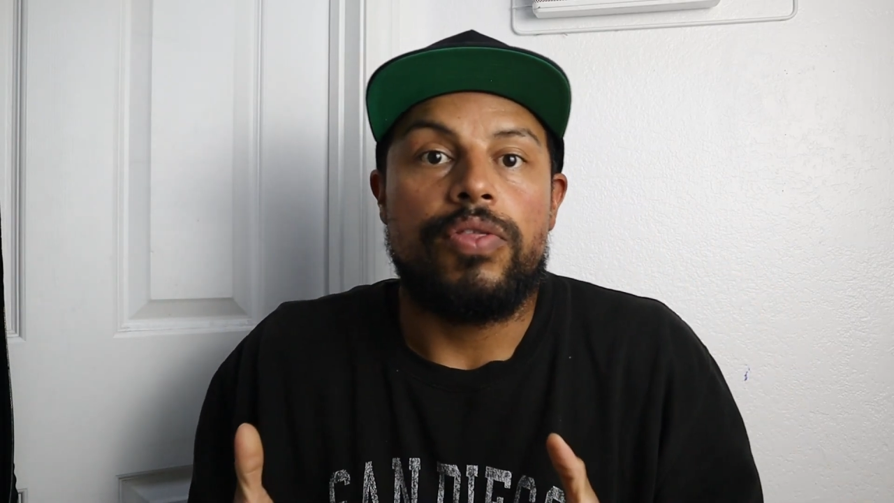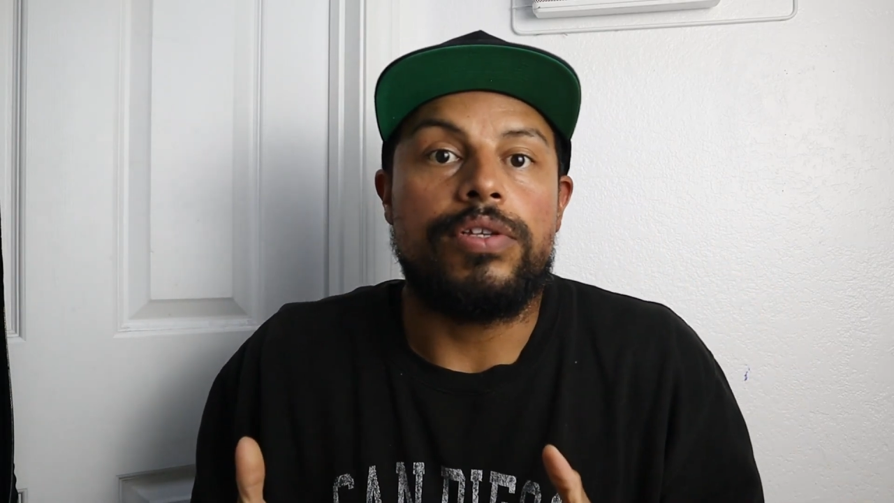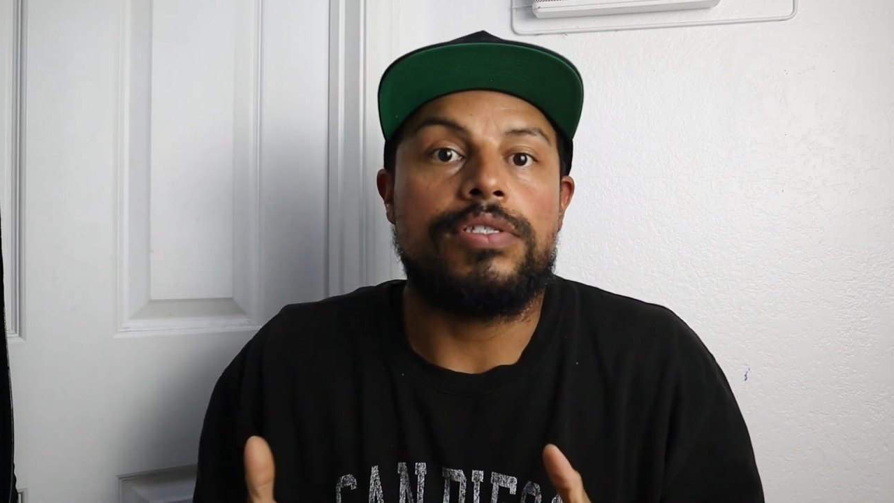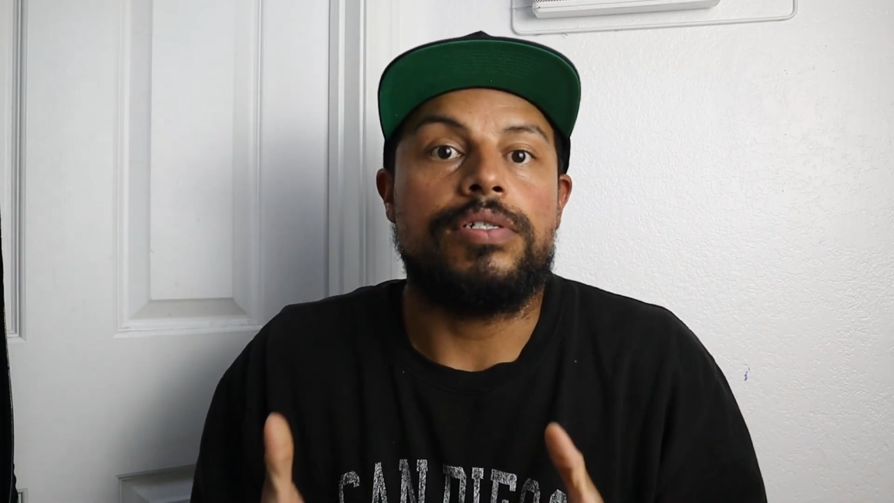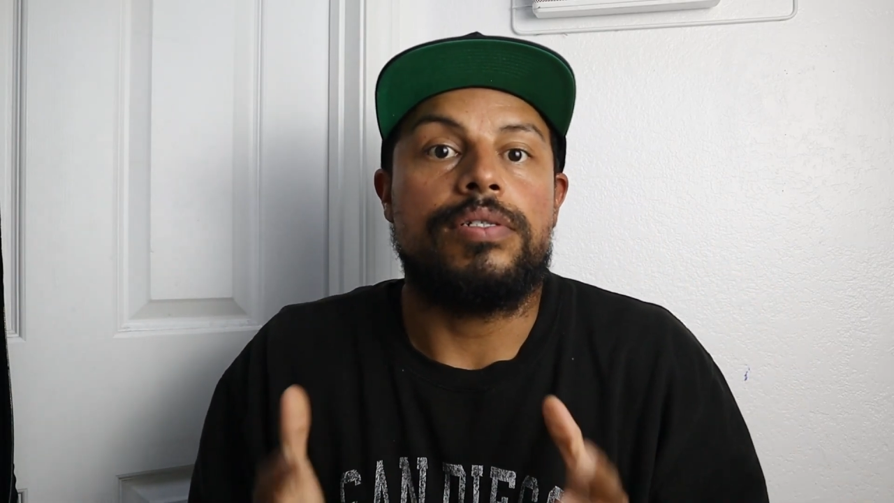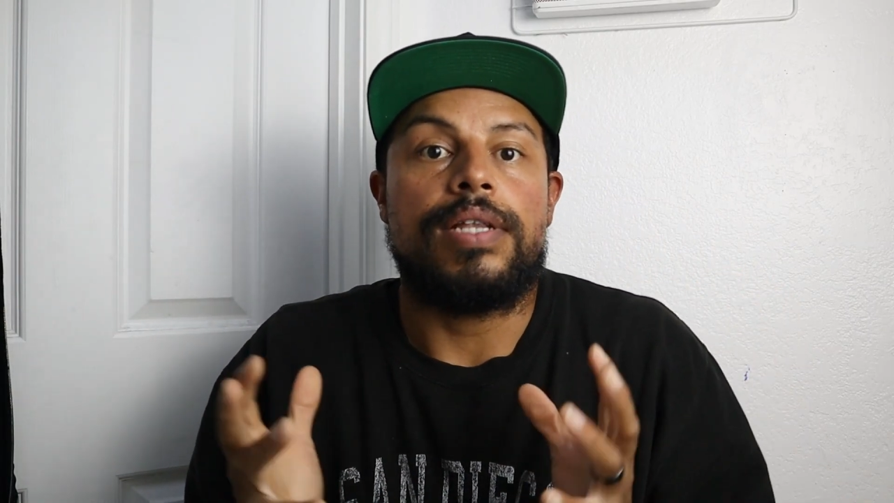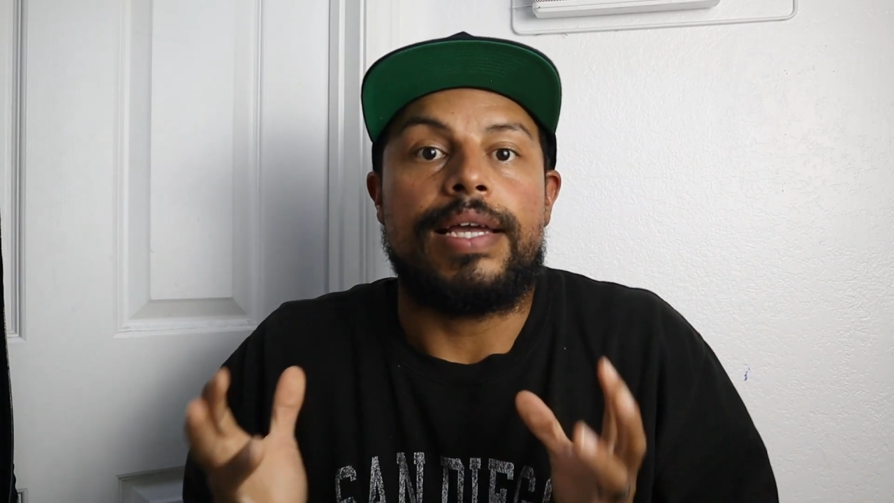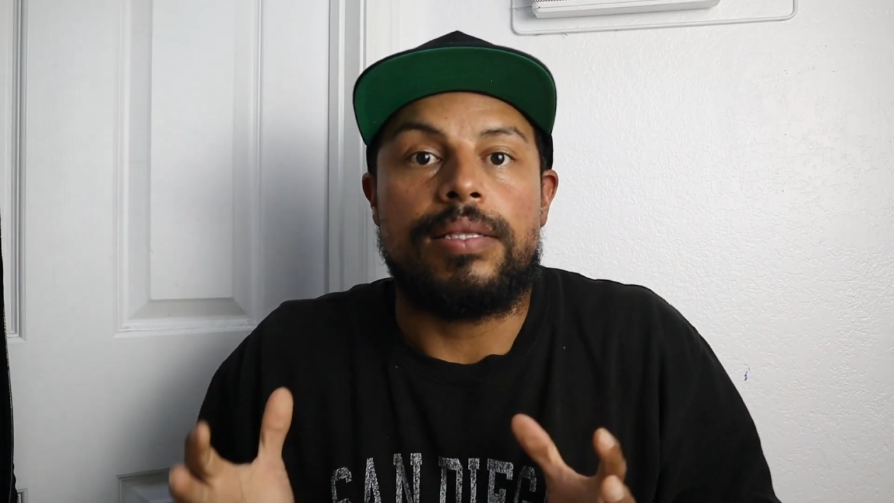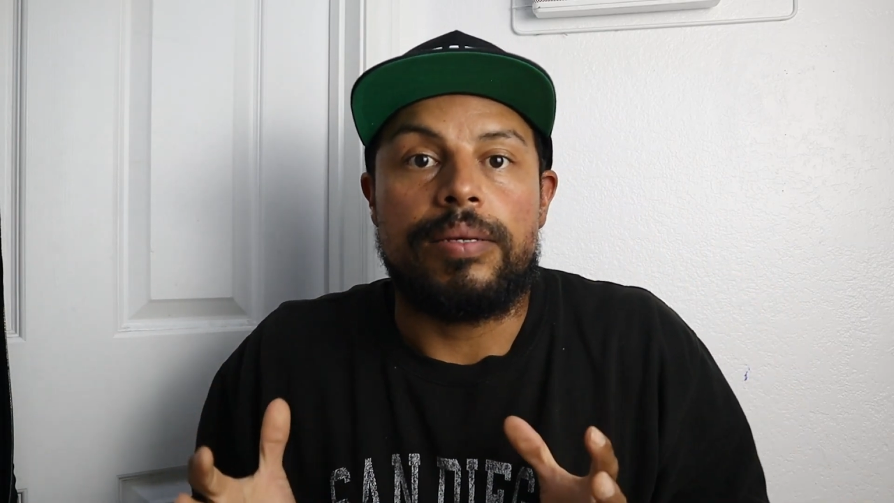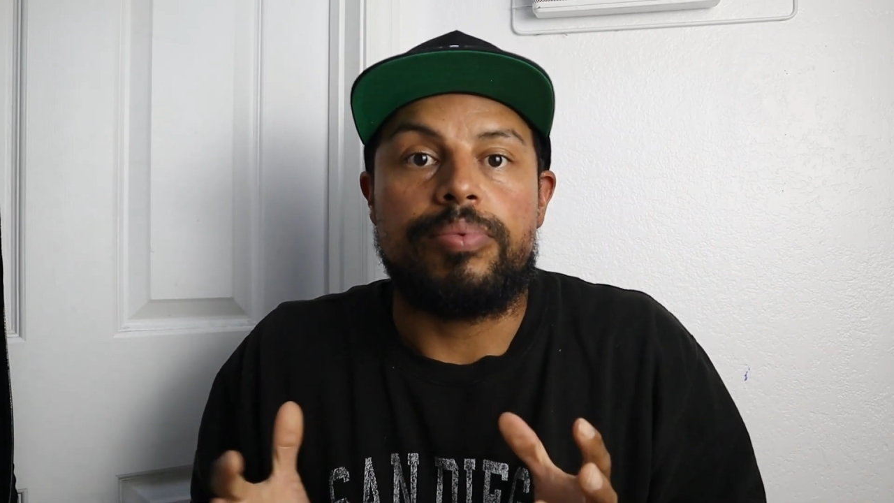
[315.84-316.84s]
this or
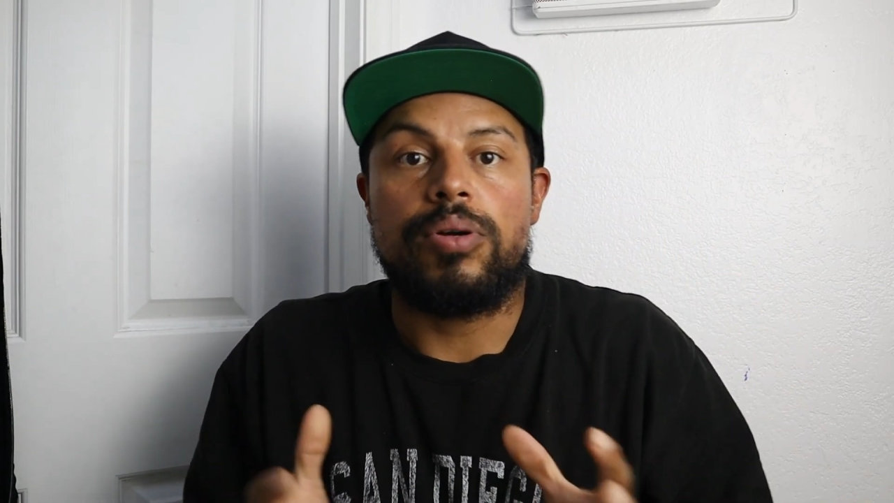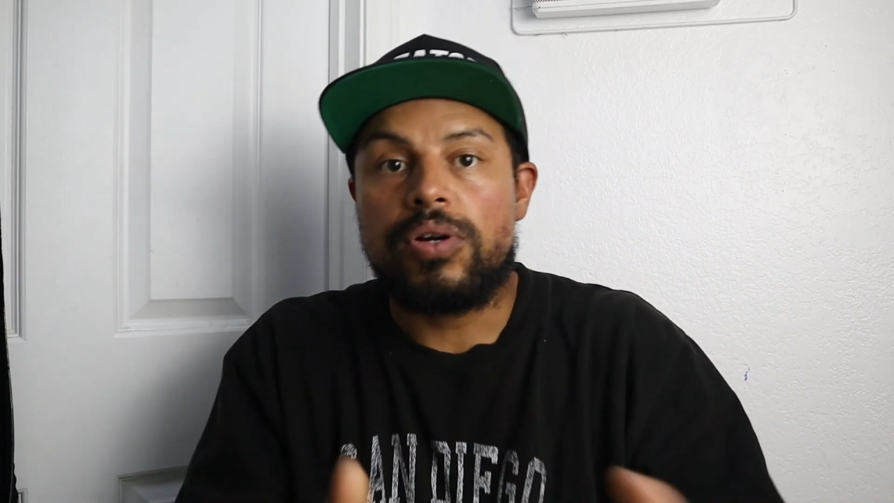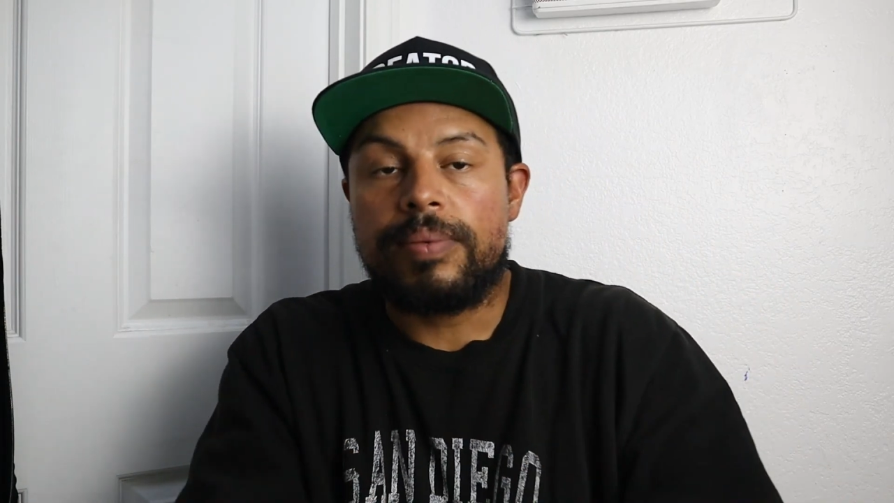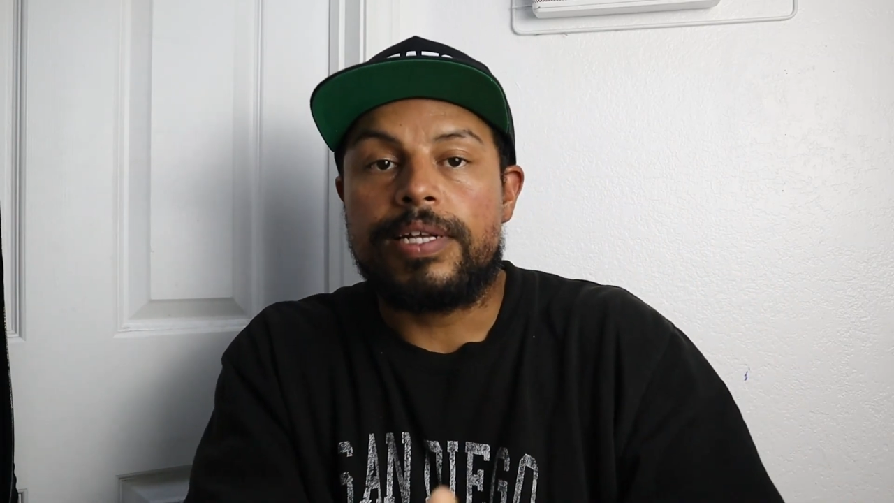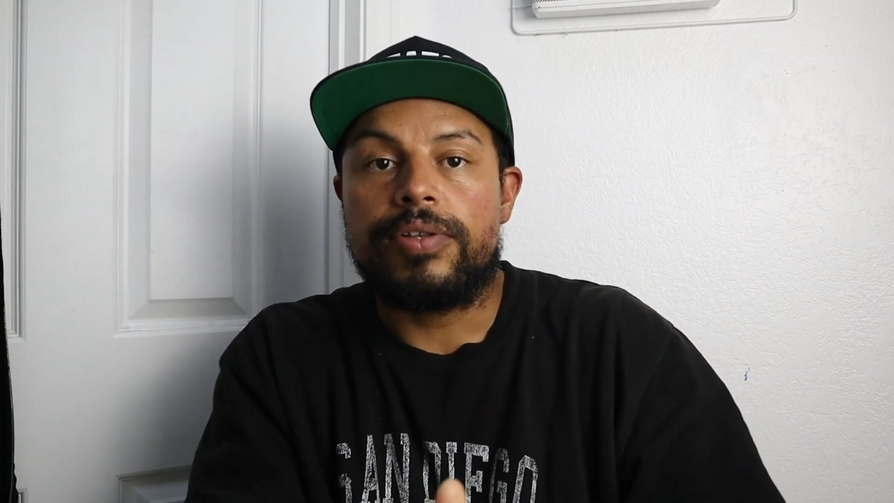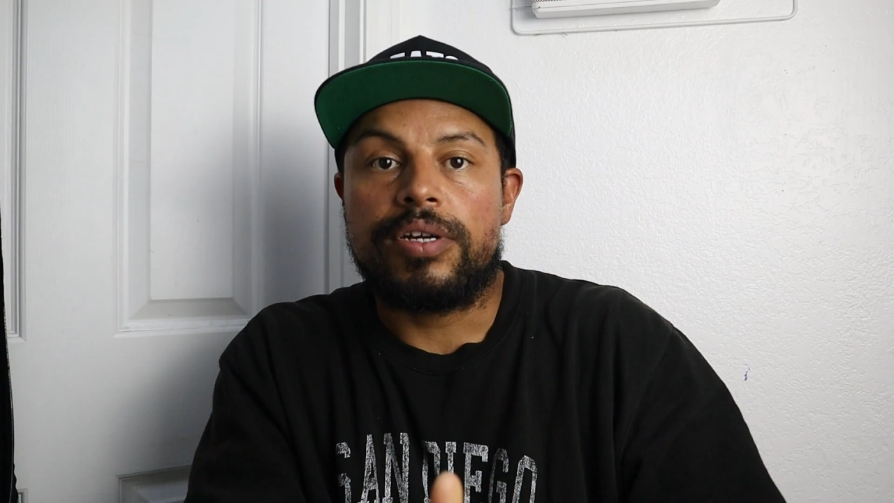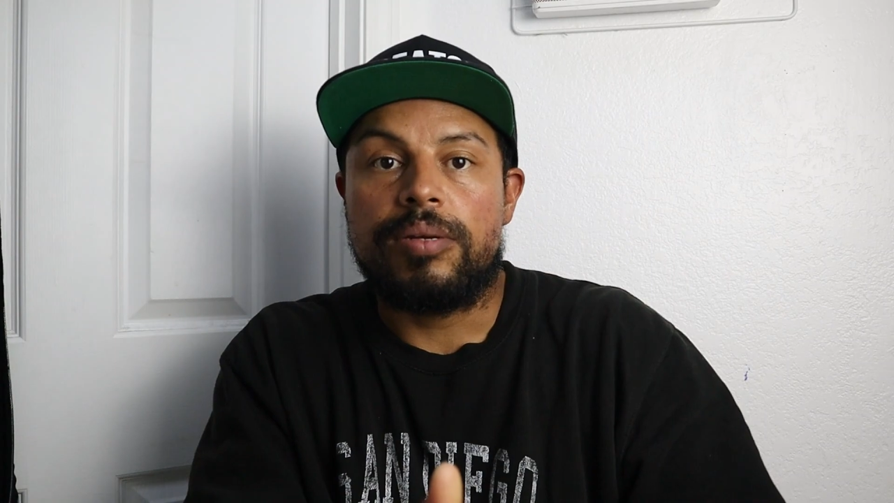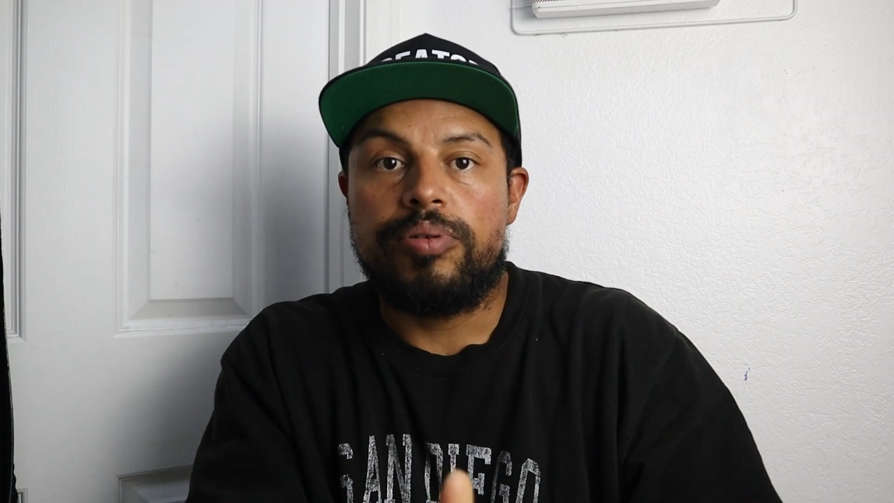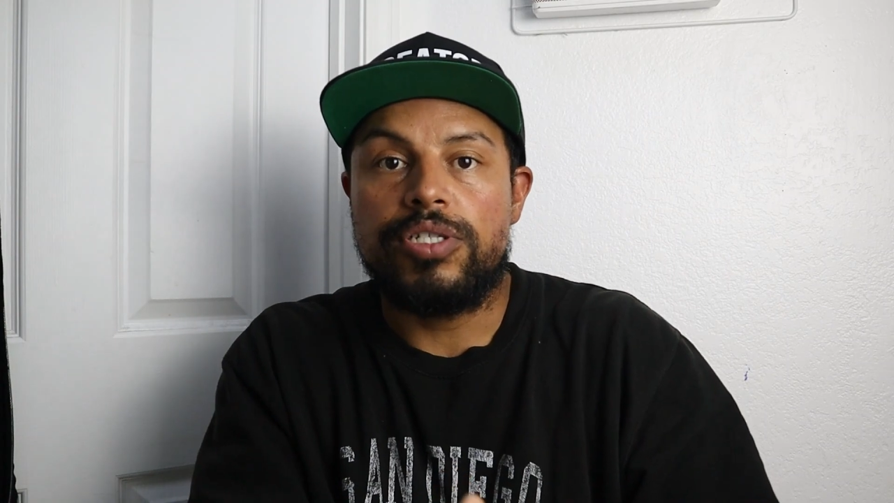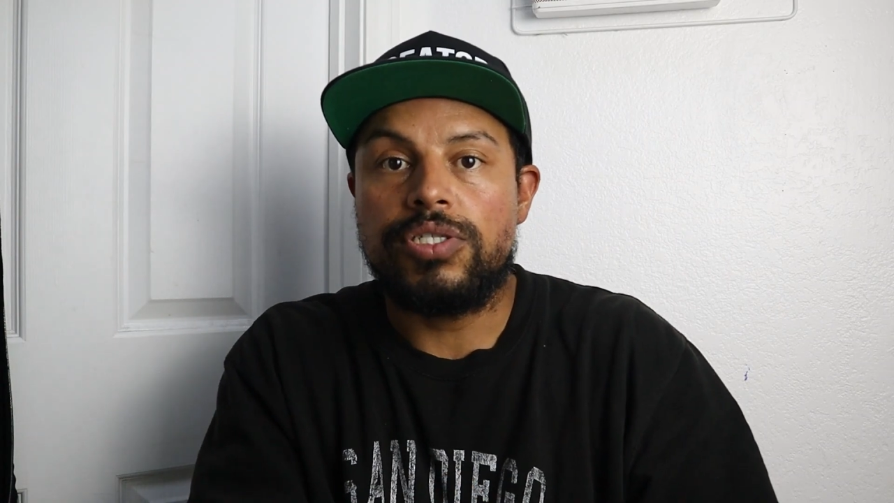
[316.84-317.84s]
like the program that they're going
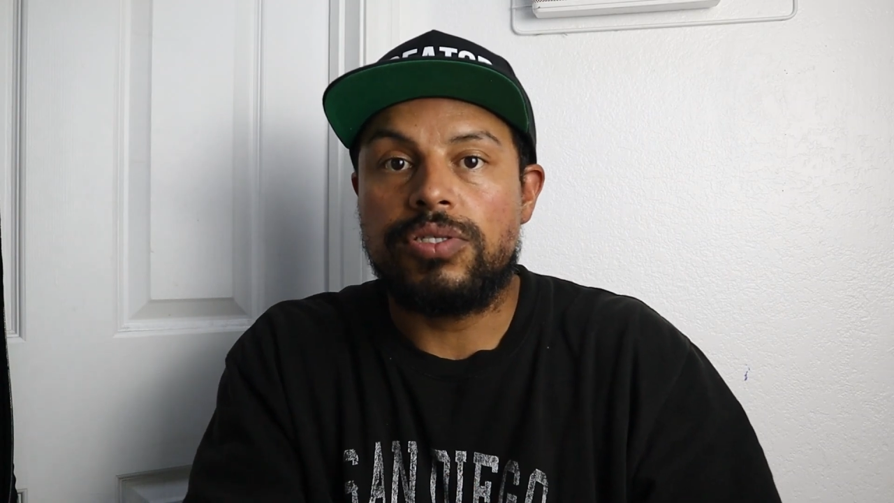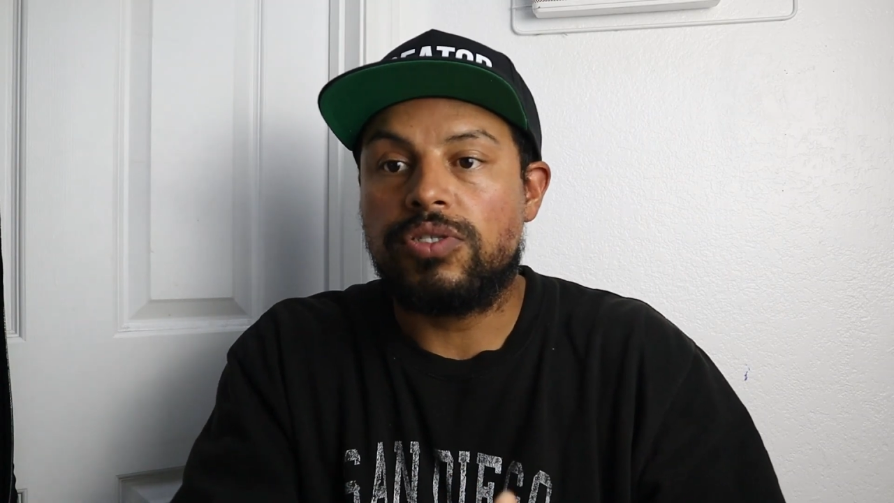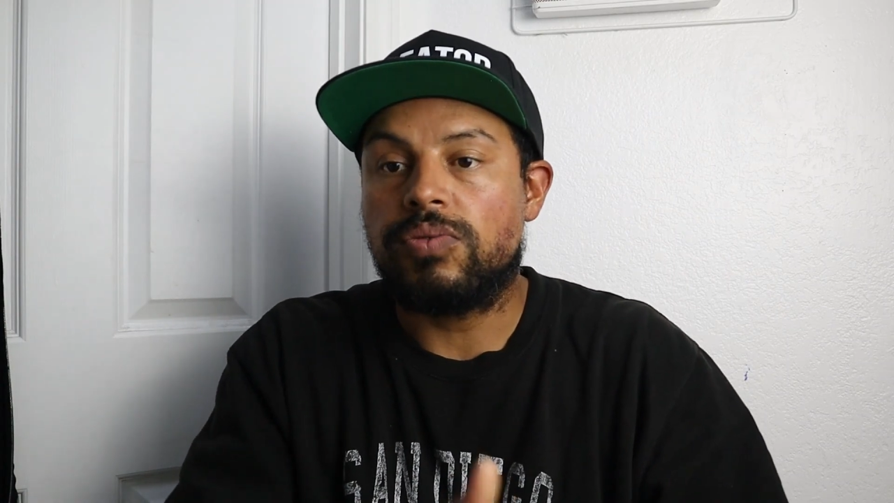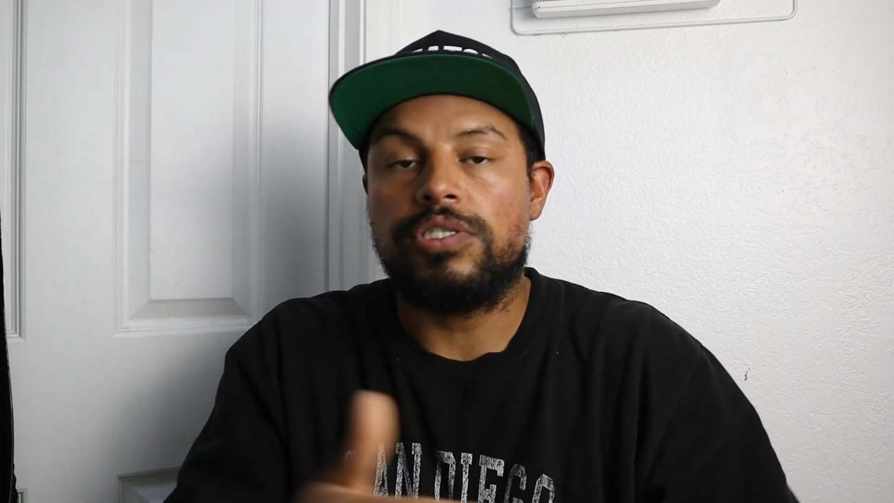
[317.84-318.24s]
to put you through,